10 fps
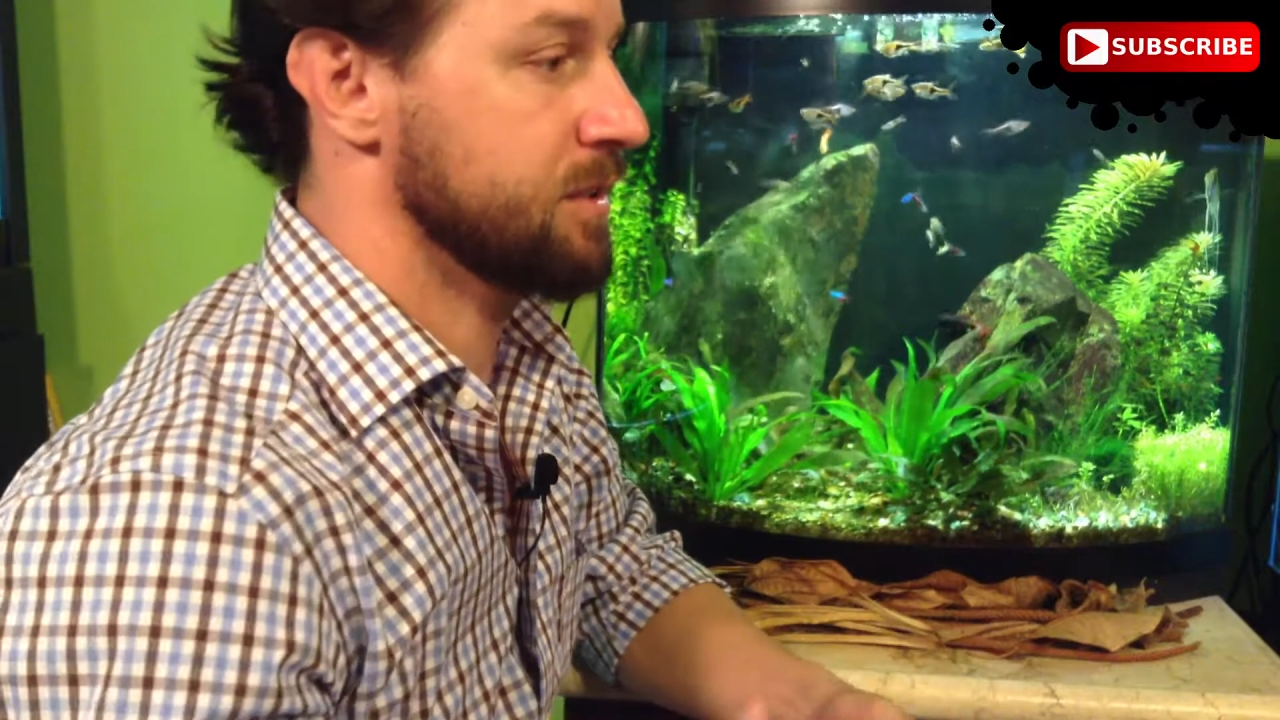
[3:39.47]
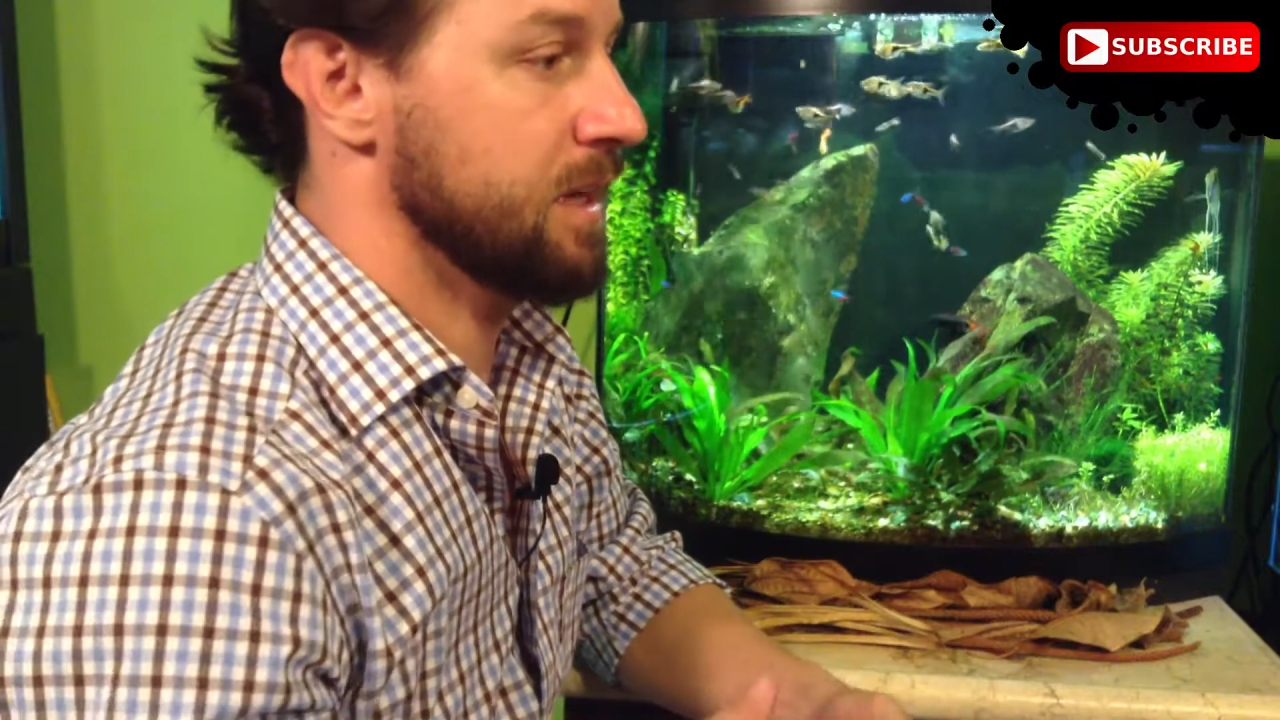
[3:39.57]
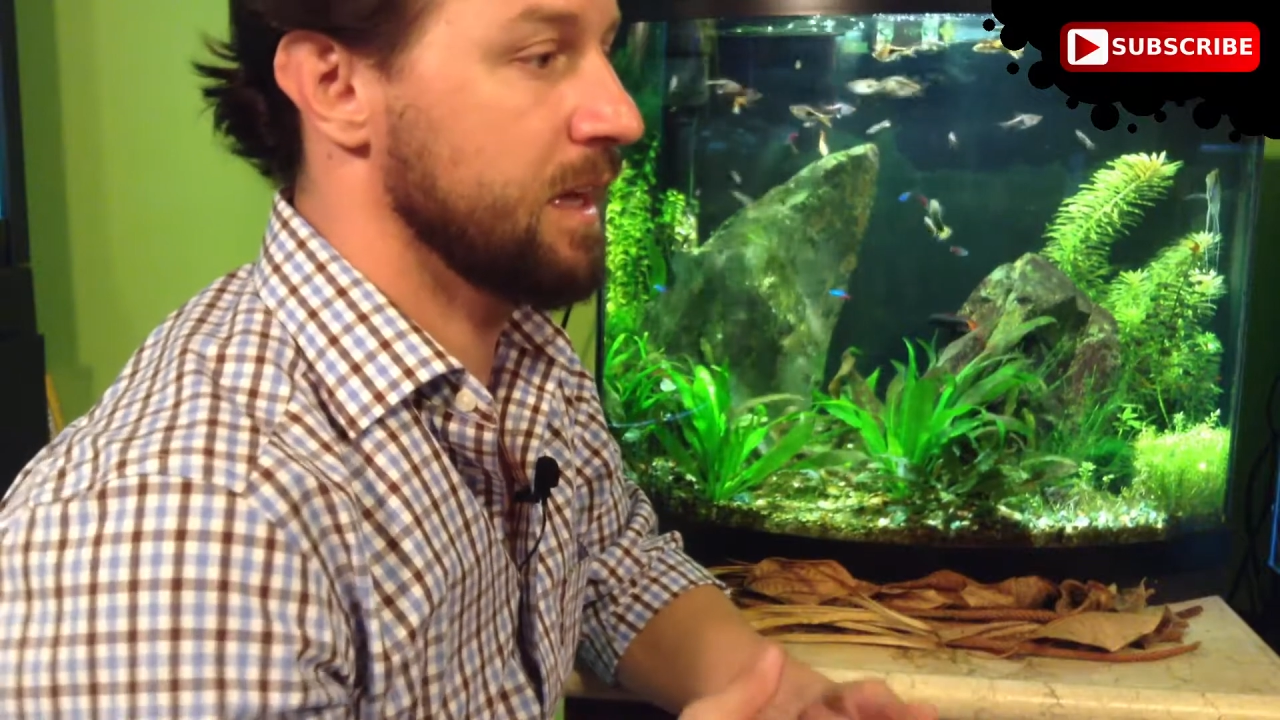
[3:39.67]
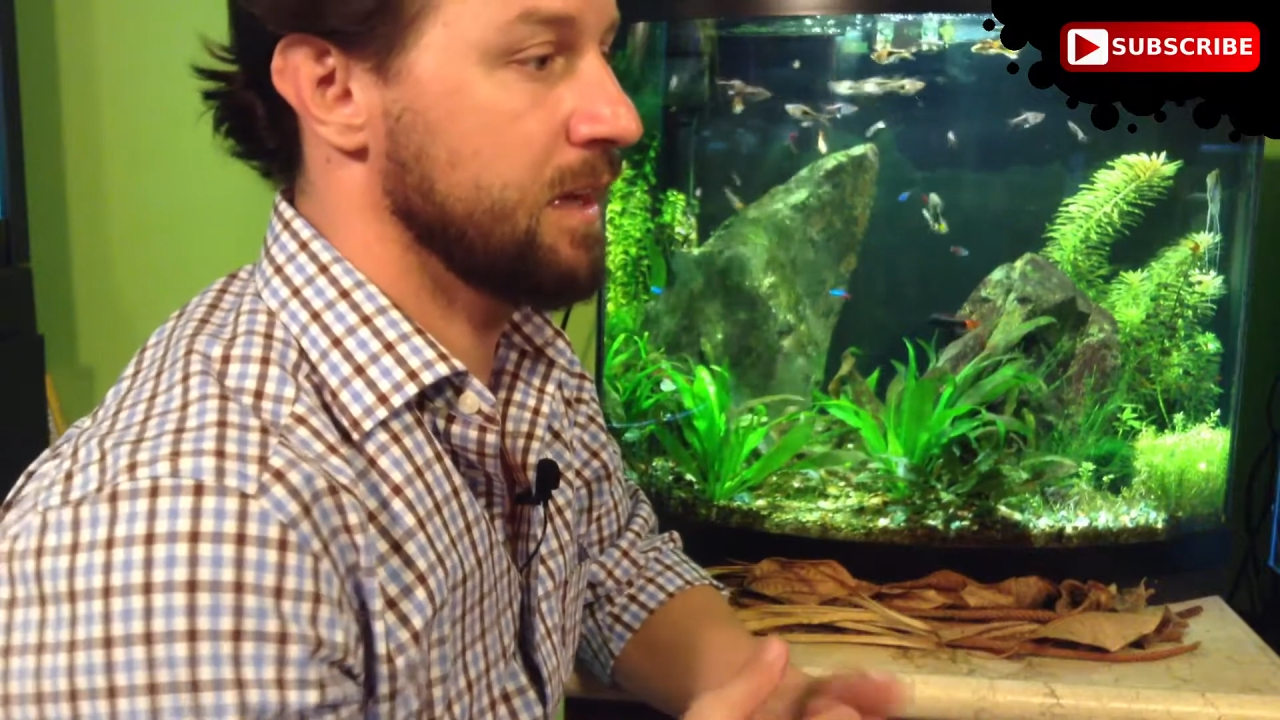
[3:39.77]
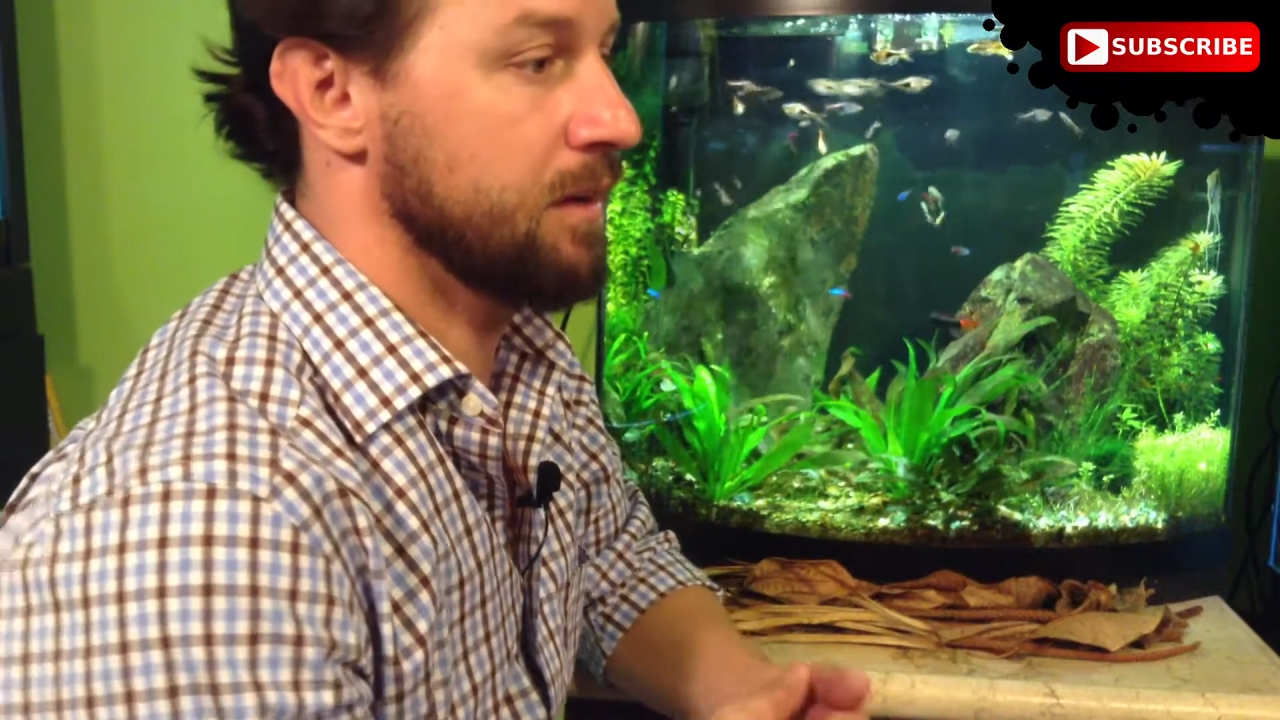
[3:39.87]

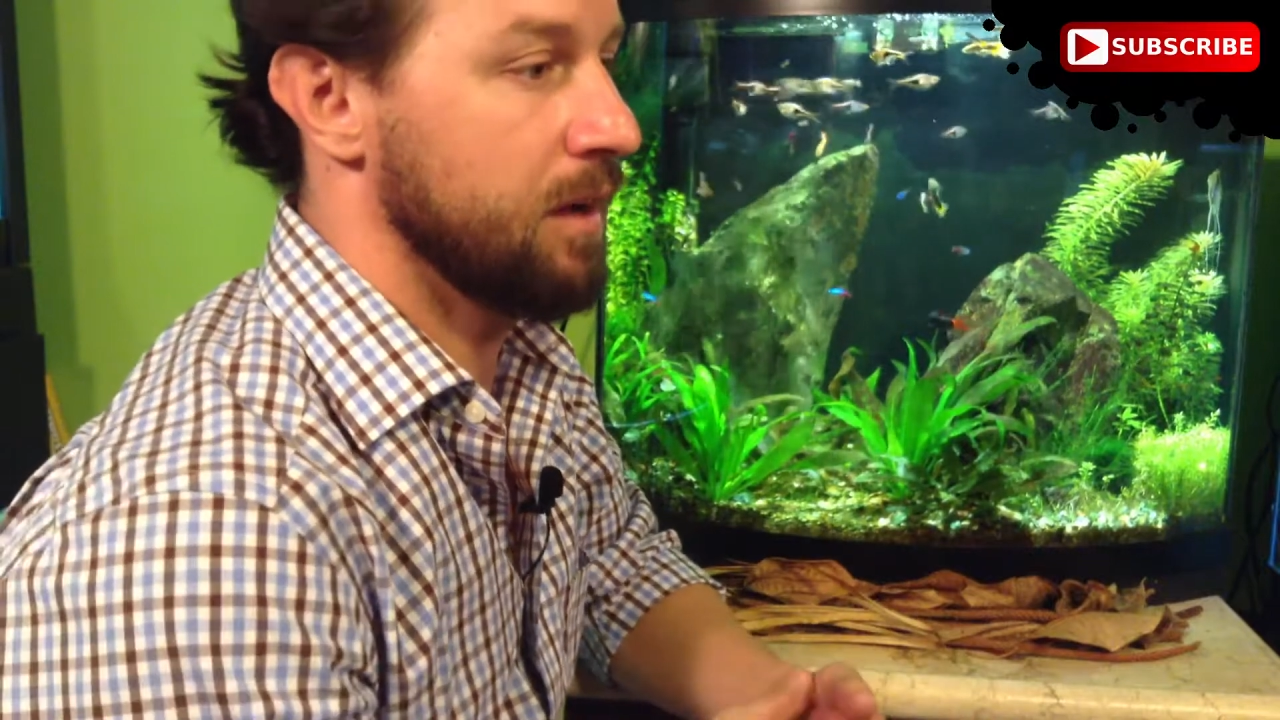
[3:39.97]
and